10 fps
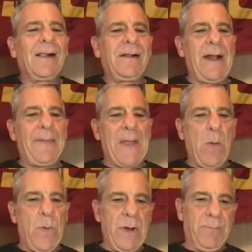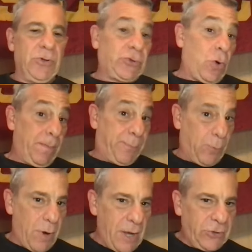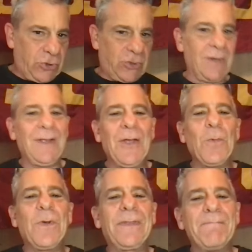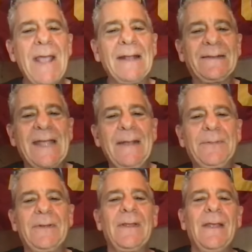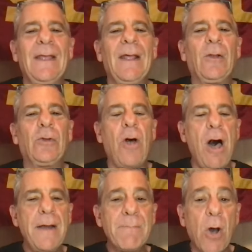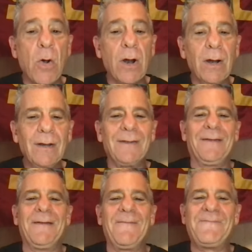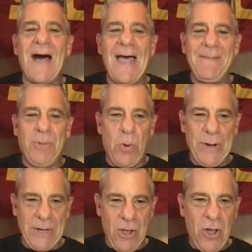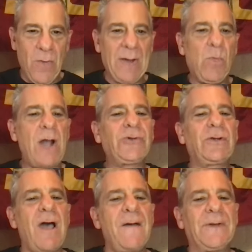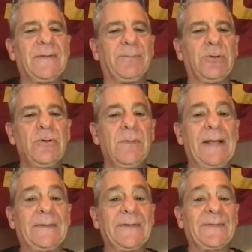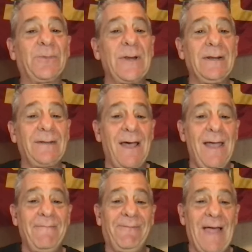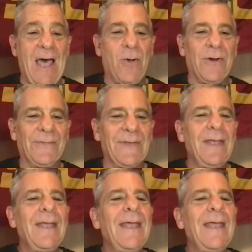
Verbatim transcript: Clear out that winter bush or brush with Manscaped Lawn Mower 5.0 and watch your confidence bloom like the springtime flowers.